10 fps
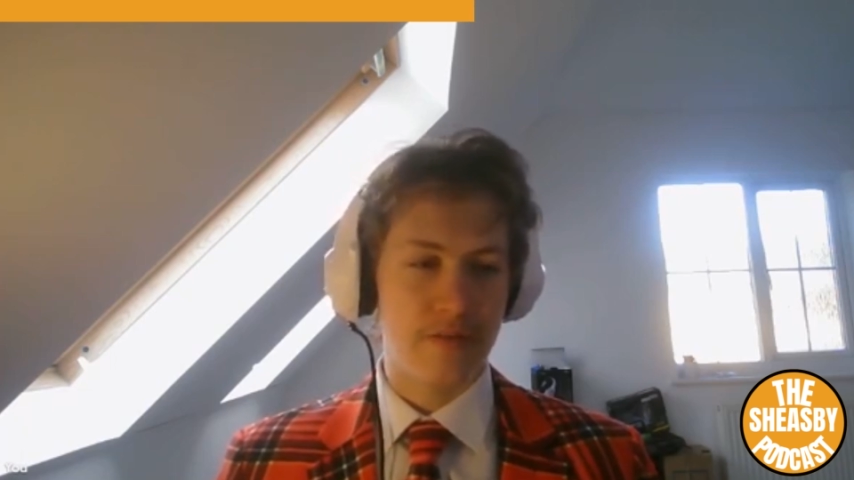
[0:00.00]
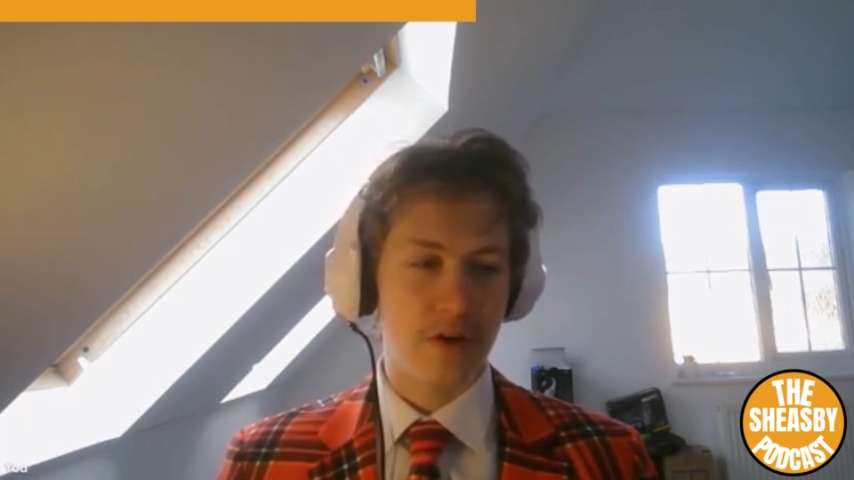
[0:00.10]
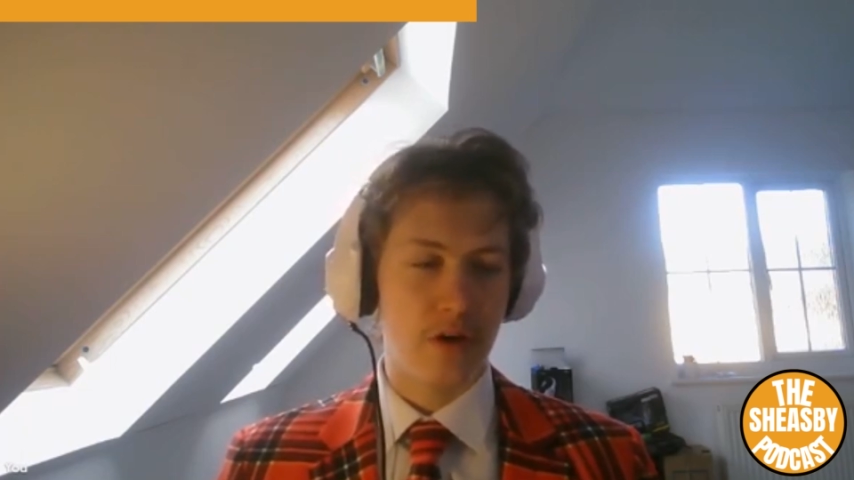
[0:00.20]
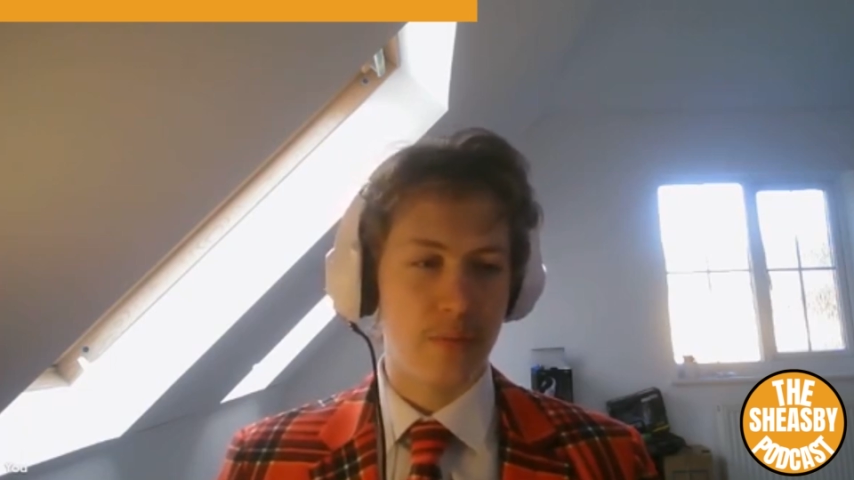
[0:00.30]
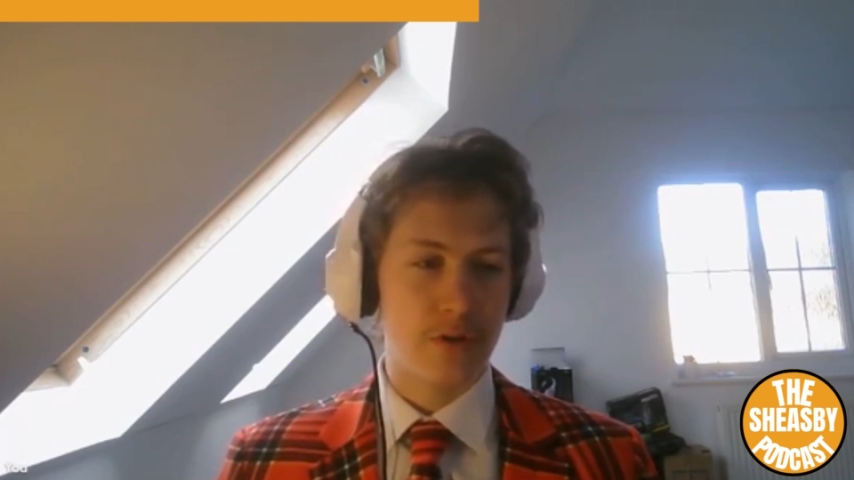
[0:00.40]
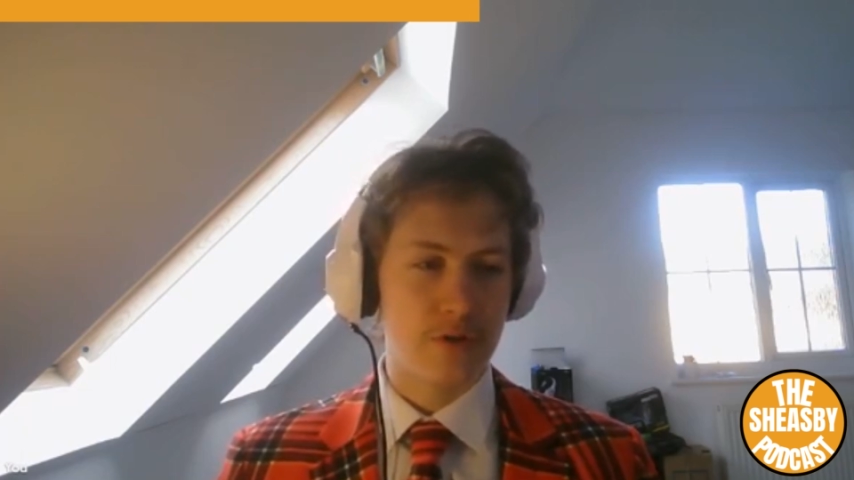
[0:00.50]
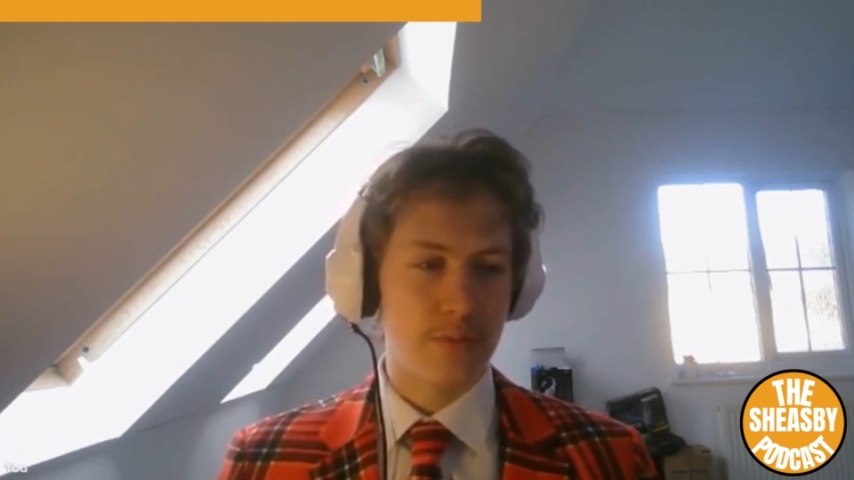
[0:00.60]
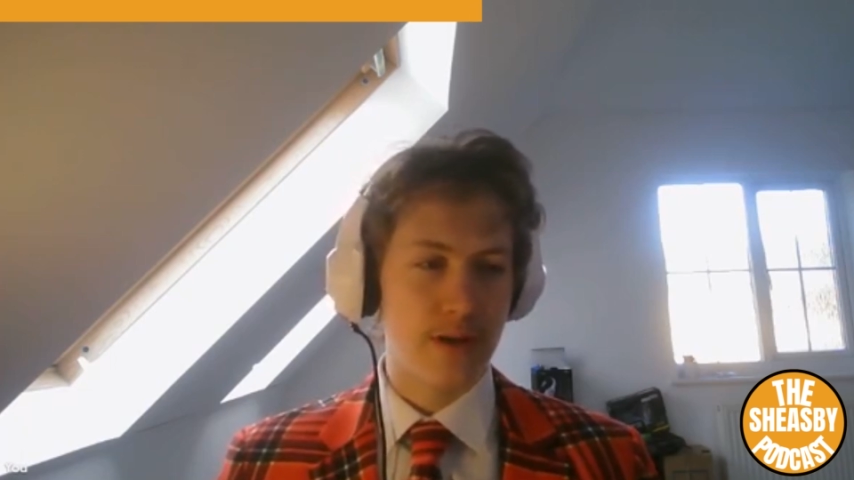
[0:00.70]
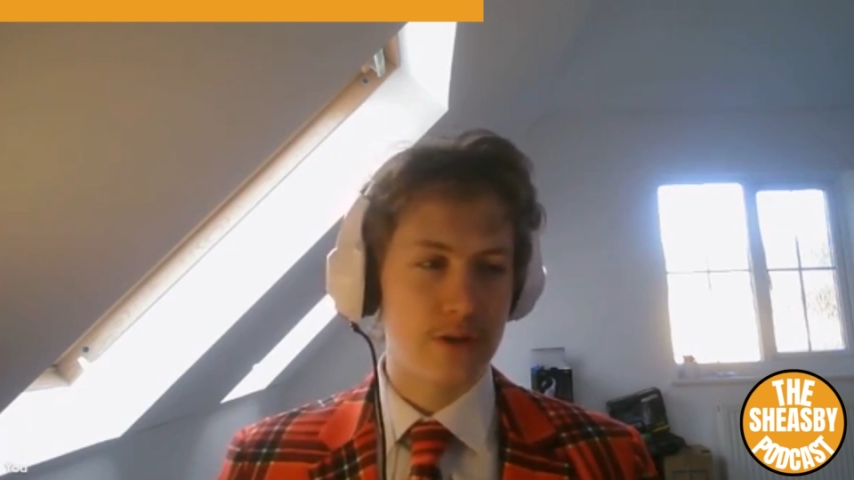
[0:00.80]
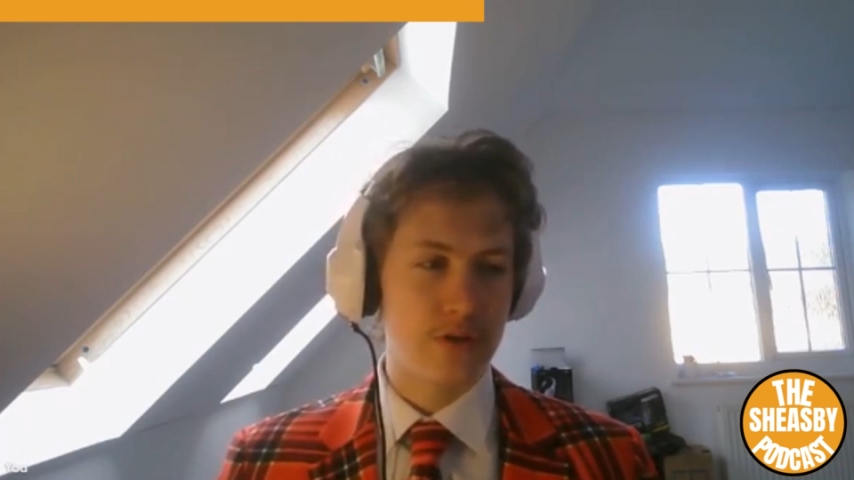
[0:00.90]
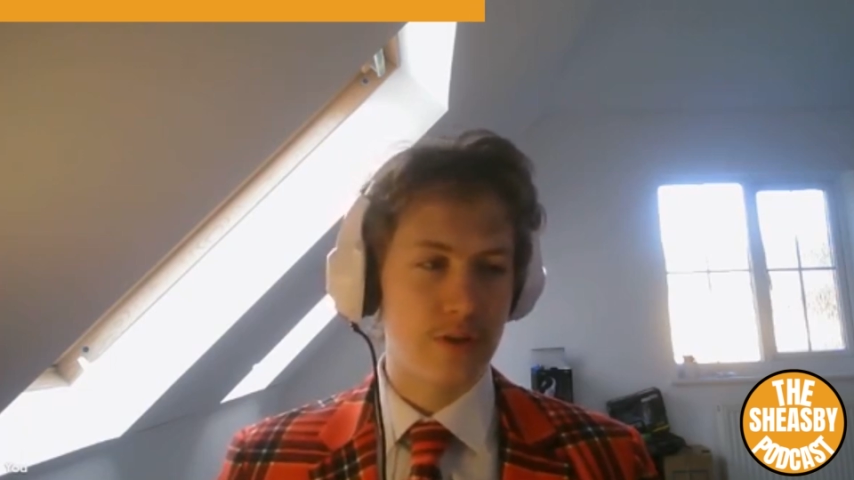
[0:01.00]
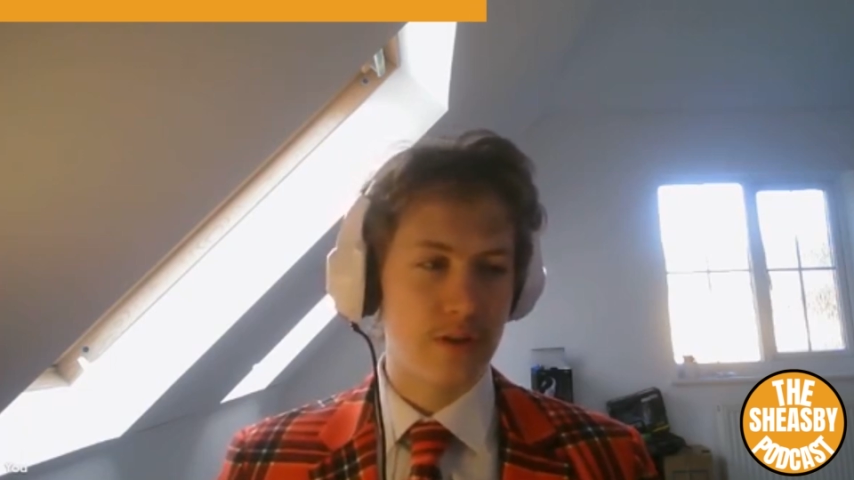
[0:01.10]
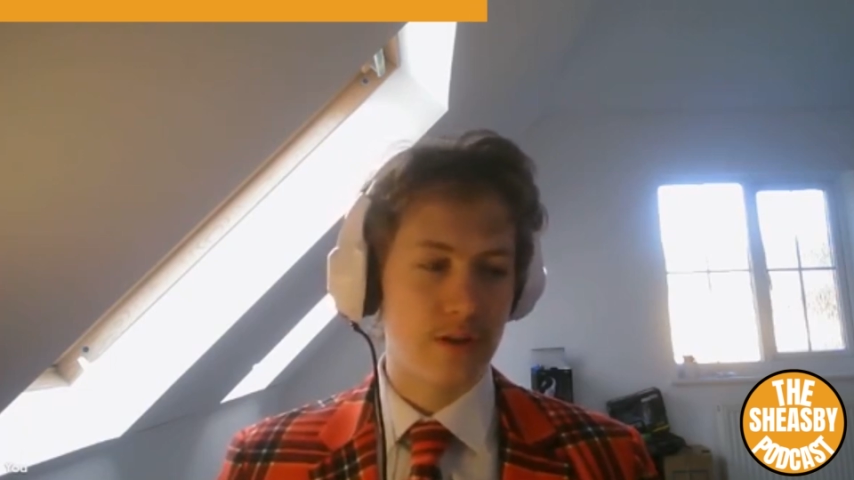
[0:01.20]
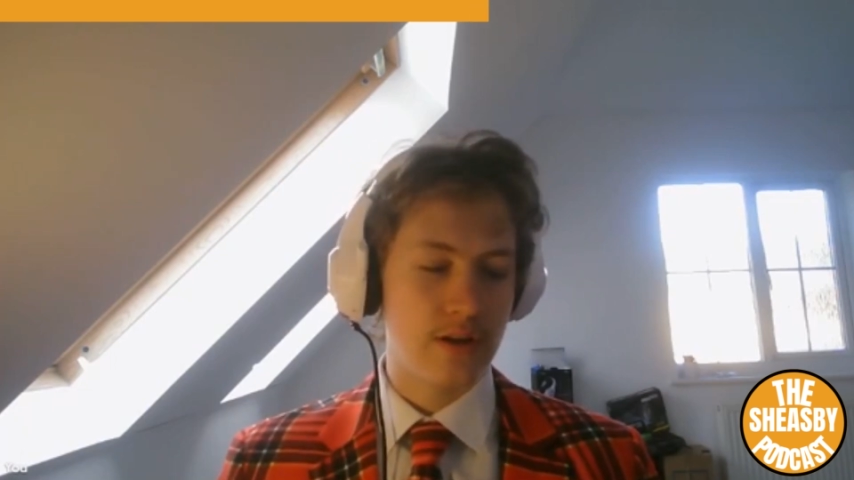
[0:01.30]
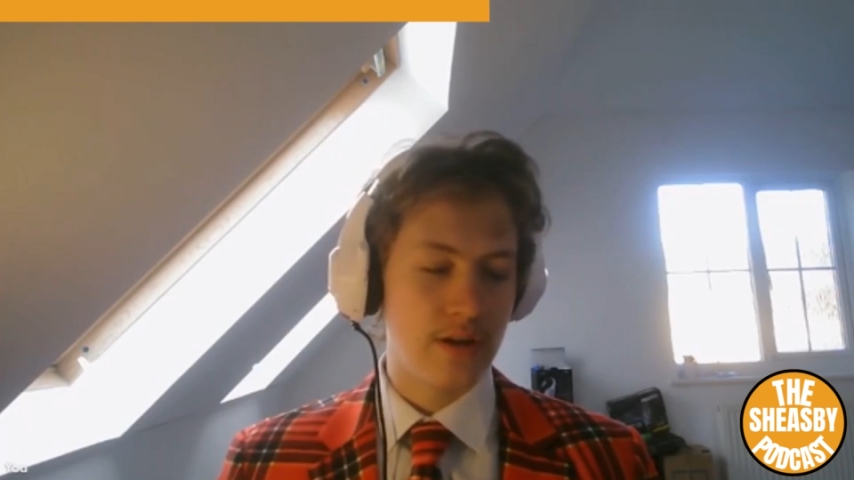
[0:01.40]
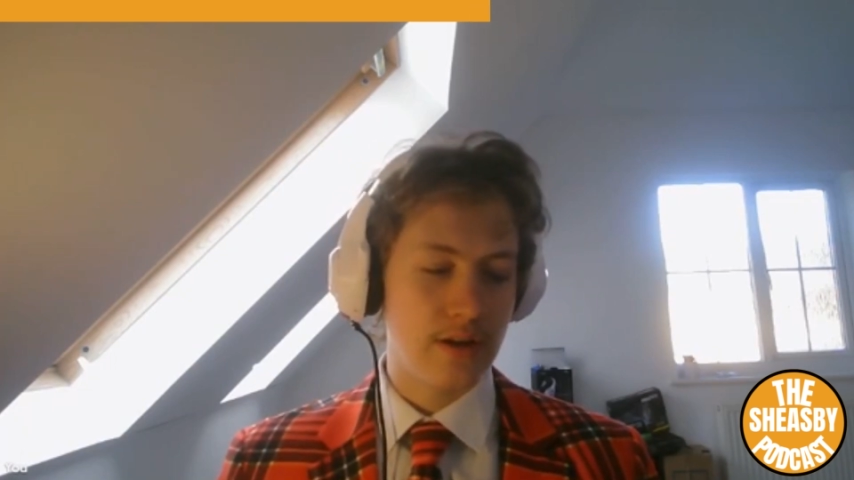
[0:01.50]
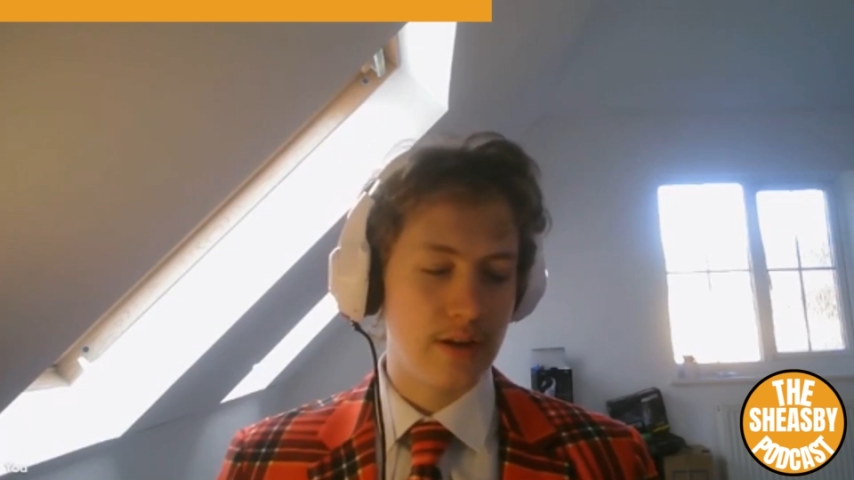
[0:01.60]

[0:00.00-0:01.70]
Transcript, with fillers: farm I just mentioned that